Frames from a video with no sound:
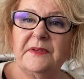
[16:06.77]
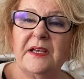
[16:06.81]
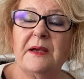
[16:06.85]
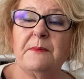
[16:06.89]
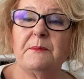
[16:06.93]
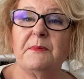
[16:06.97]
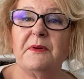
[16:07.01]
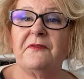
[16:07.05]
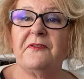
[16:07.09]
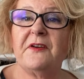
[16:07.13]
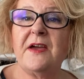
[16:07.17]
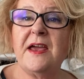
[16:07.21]

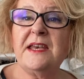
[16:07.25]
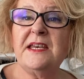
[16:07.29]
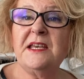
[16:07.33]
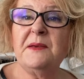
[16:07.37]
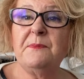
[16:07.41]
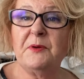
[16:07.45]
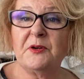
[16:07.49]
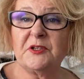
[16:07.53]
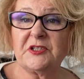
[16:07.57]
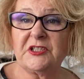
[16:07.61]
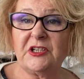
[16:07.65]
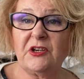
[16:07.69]
But for
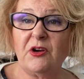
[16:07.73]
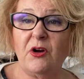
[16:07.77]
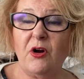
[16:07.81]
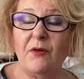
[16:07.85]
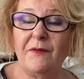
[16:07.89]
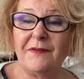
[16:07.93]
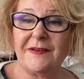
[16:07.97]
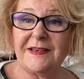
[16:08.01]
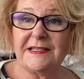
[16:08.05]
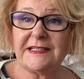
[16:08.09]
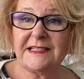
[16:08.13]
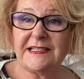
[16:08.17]
anybody,
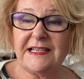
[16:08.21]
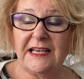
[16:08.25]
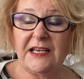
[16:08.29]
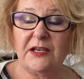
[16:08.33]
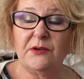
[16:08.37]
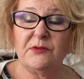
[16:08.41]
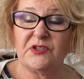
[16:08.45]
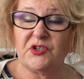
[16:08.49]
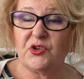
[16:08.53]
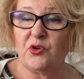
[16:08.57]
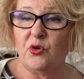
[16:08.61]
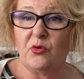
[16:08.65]
obviously,
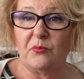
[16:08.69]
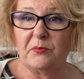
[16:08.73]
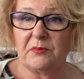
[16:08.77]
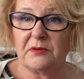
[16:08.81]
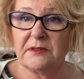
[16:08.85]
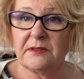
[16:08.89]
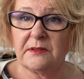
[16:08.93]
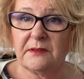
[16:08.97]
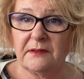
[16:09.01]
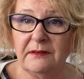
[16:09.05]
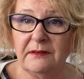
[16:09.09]
who's normal,